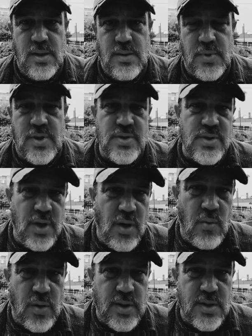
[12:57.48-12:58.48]
Because no
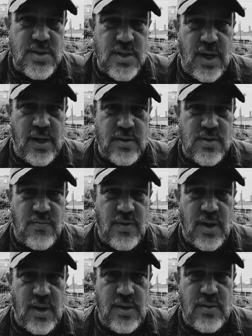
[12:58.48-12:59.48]
one is
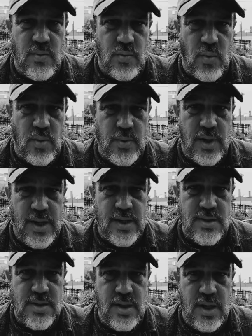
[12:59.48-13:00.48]
satisfied with where we're at
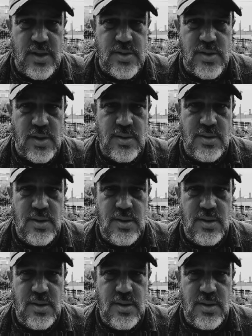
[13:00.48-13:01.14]
as a nation.